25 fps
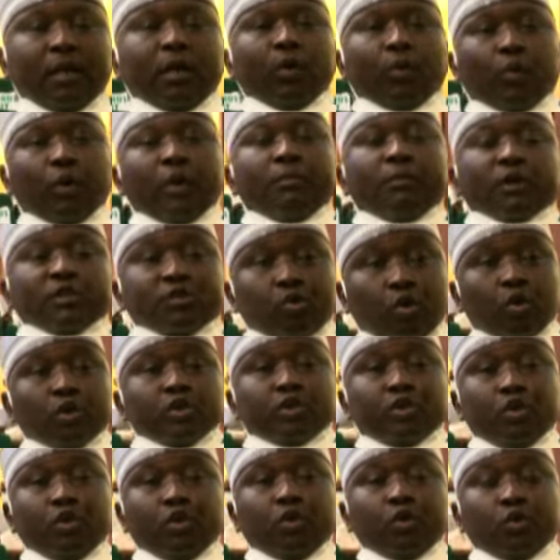we must
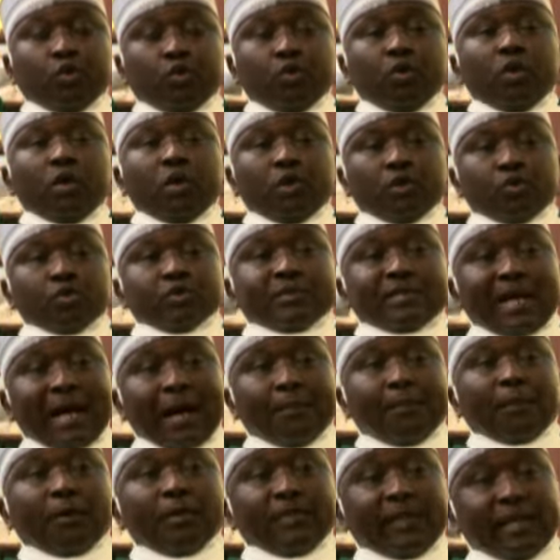continue to
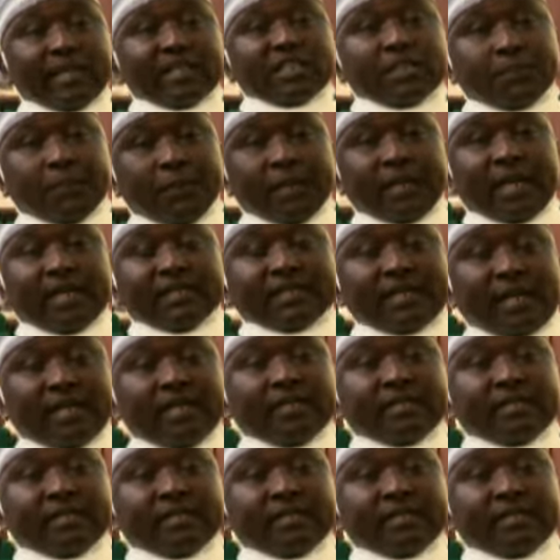tap on the experience and